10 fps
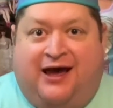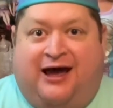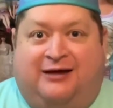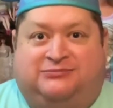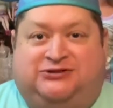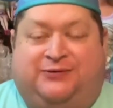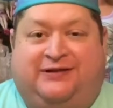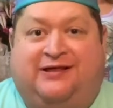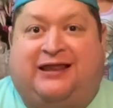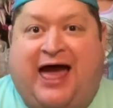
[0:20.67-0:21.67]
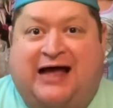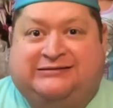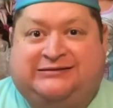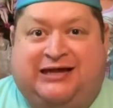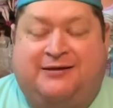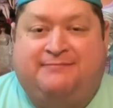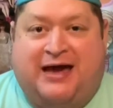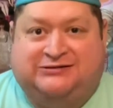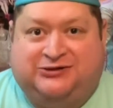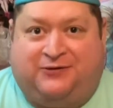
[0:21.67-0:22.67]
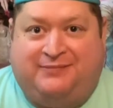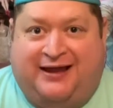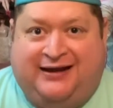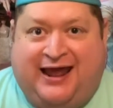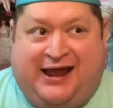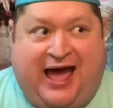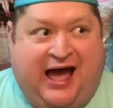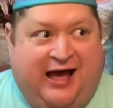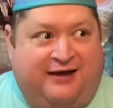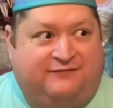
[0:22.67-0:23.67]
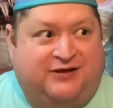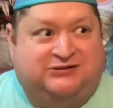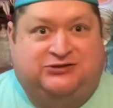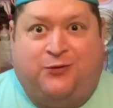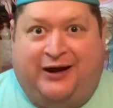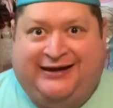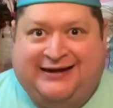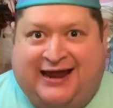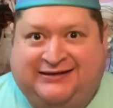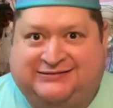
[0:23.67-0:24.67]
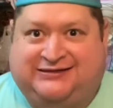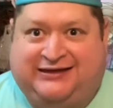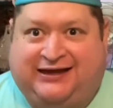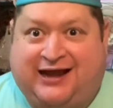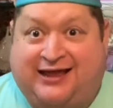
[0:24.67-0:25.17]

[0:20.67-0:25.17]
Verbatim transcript: um, doing the last magical Monday of 2019.